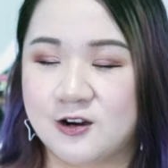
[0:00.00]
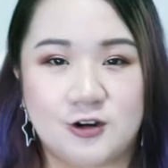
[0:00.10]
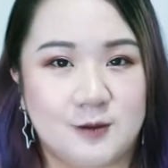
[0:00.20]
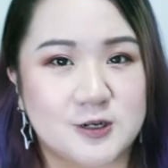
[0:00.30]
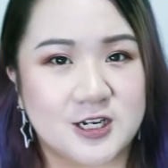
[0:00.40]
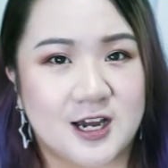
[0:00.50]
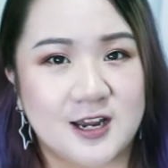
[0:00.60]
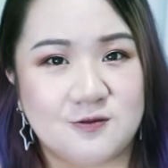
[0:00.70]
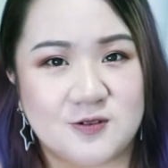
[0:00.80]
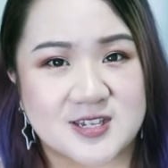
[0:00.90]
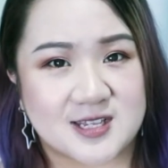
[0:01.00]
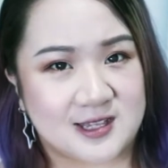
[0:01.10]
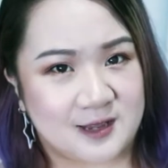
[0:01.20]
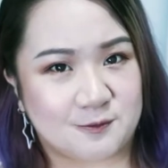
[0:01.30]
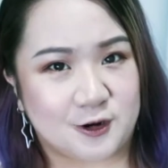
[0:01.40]
kryptonite was
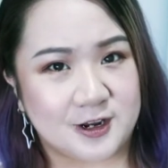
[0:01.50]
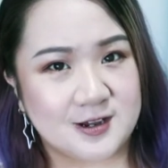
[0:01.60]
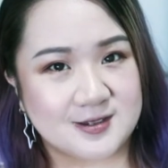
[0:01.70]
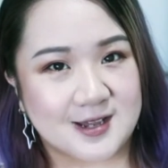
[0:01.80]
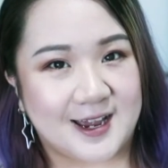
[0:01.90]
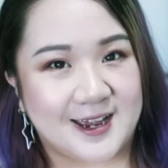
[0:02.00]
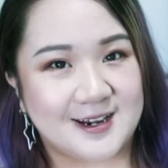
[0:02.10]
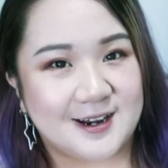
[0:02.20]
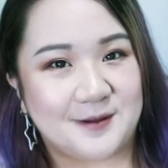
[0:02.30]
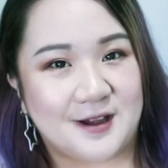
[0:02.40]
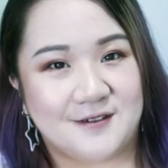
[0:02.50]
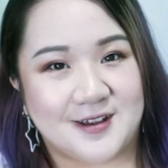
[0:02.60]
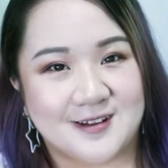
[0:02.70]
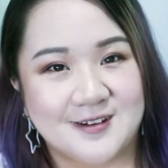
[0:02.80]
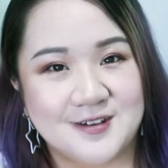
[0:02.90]
lip products. I ended up
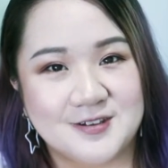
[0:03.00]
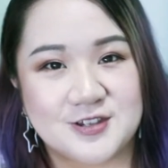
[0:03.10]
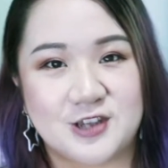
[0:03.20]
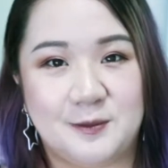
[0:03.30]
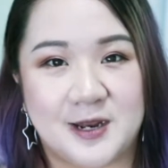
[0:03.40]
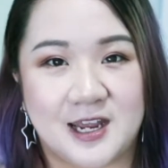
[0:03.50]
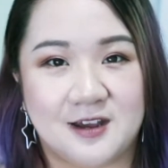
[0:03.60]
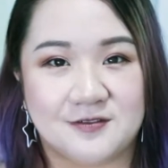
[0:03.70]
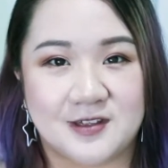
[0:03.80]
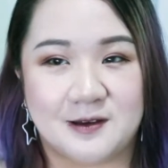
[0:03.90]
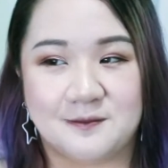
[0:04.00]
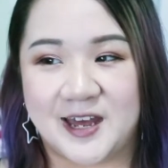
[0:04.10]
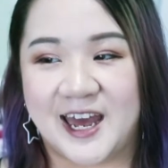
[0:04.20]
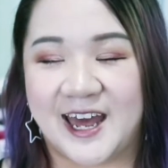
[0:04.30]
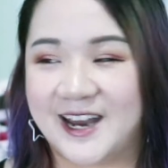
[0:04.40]
having so many of
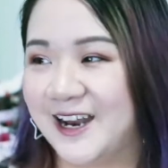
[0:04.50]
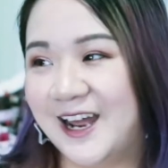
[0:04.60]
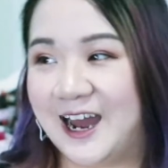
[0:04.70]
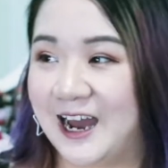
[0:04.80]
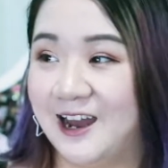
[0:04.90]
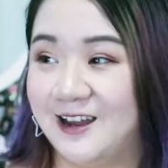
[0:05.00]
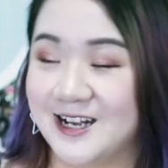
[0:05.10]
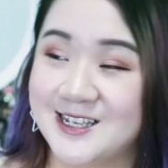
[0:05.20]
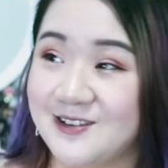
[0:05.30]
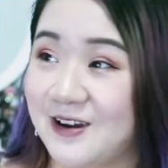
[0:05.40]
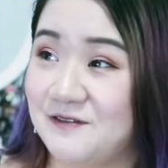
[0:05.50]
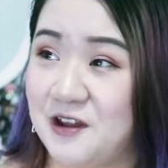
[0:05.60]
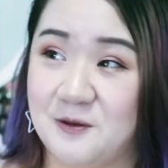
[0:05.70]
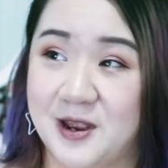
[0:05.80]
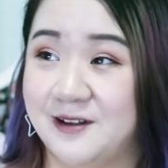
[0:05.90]
them, and I still have
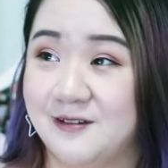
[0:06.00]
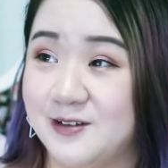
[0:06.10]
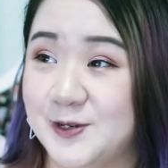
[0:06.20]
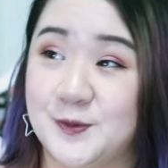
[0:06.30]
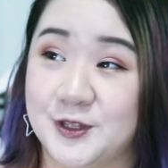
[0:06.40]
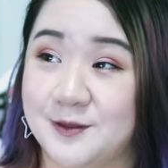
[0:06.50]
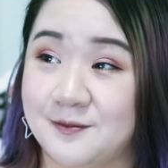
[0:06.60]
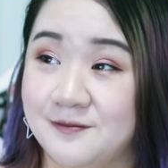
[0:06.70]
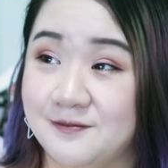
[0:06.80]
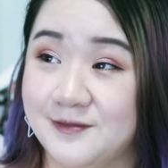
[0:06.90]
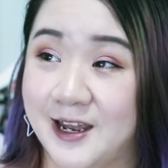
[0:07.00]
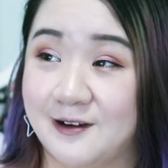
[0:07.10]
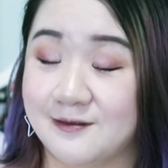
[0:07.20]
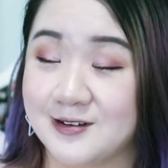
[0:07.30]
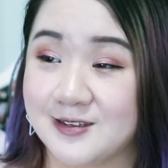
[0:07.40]
nowhere to put them
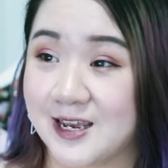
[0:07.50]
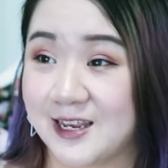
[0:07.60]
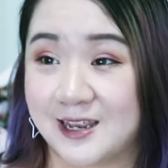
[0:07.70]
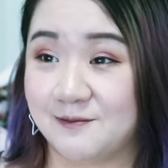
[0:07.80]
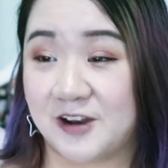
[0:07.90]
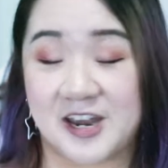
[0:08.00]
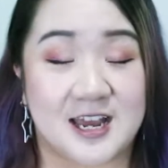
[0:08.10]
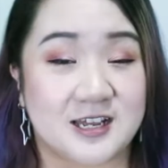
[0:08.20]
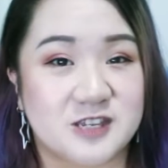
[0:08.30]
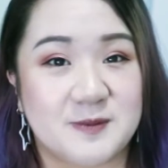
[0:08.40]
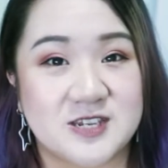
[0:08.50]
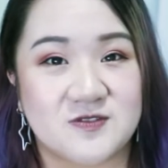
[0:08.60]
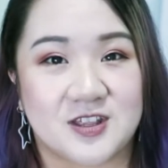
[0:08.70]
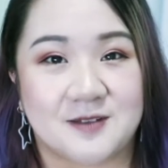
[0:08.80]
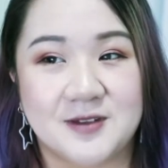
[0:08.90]
now because I keep running out of
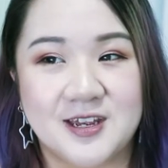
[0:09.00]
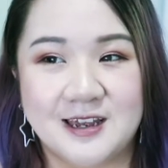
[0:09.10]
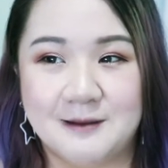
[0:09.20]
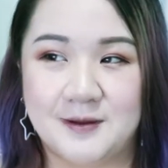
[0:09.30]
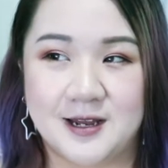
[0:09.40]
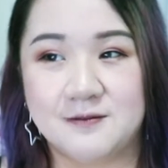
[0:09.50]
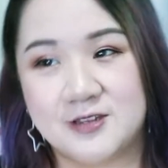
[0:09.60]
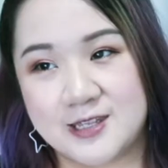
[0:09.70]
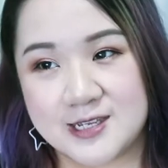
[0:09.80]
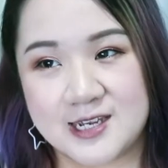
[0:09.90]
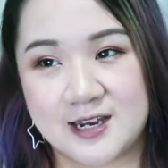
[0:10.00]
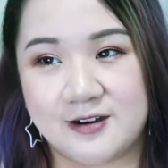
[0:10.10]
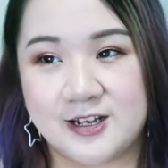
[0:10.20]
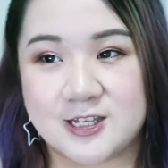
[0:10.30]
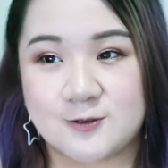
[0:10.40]
space for them. But this
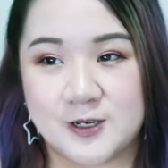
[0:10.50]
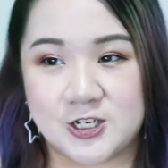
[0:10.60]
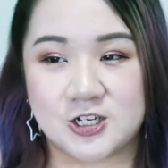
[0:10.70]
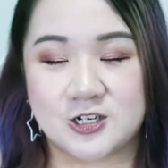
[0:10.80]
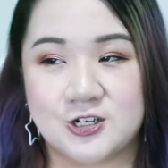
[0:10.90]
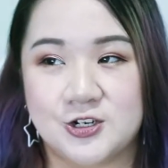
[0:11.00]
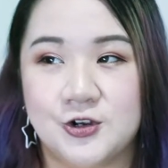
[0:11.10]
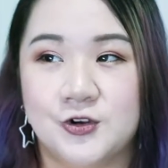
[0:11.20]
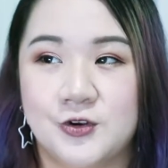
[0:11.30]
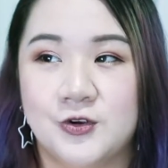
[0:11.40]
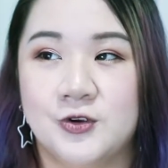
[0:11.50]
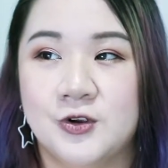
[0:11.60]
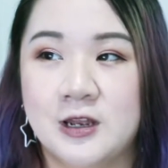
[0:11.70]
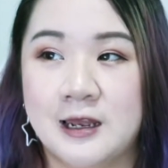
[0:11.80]
year it switched to